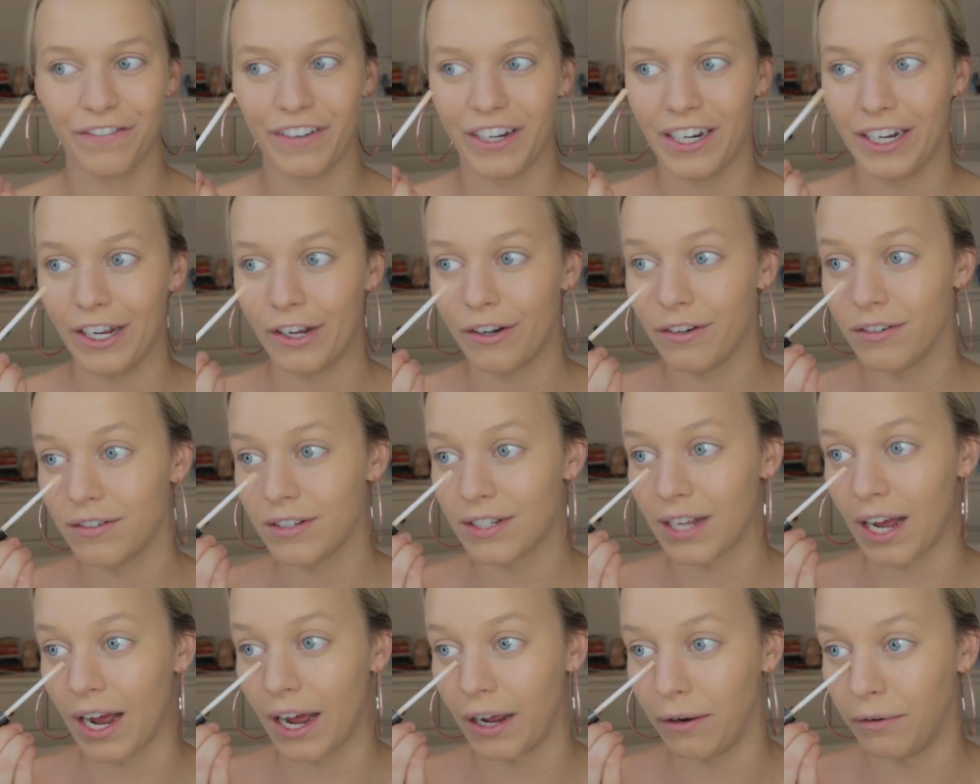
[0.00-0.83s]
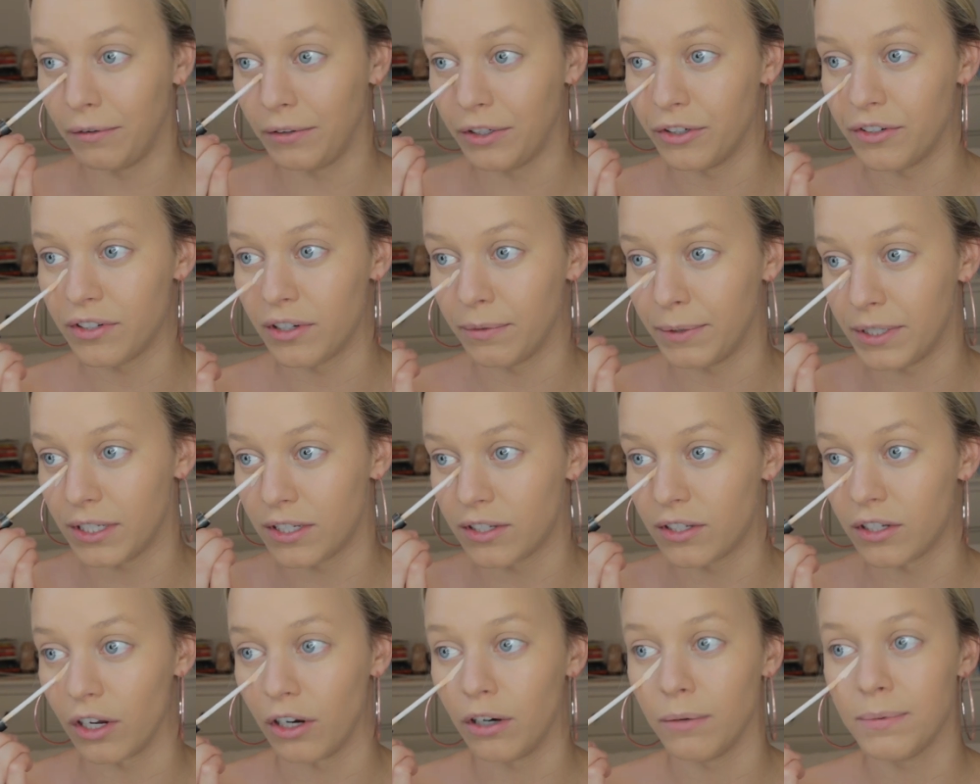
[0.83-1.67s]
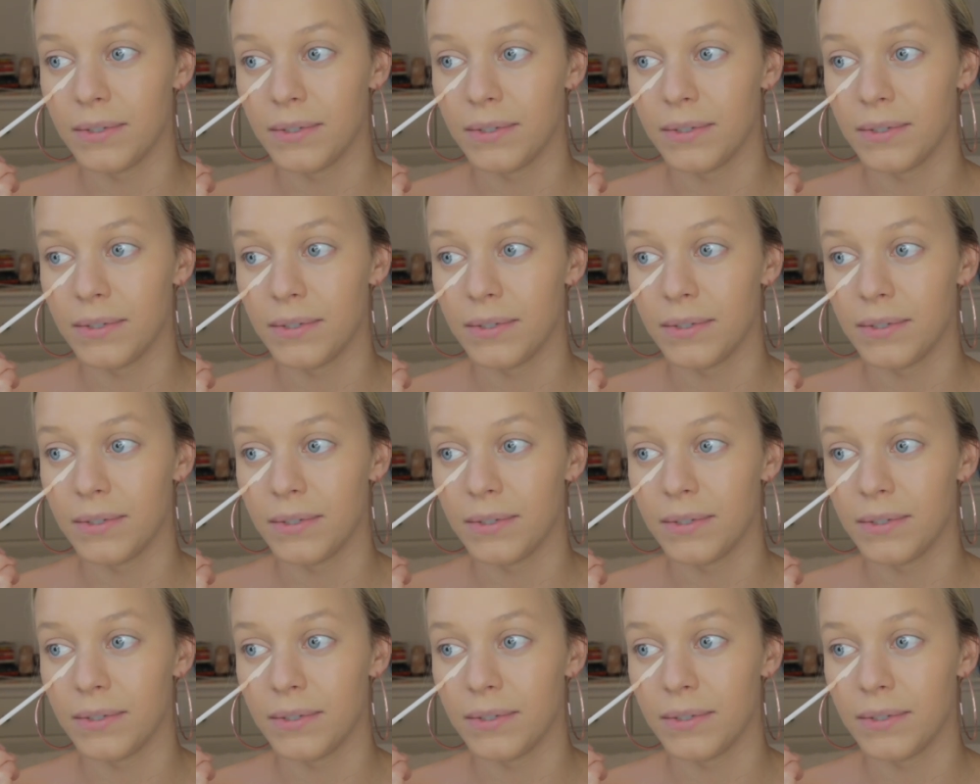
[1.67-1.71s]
videos. I used to be so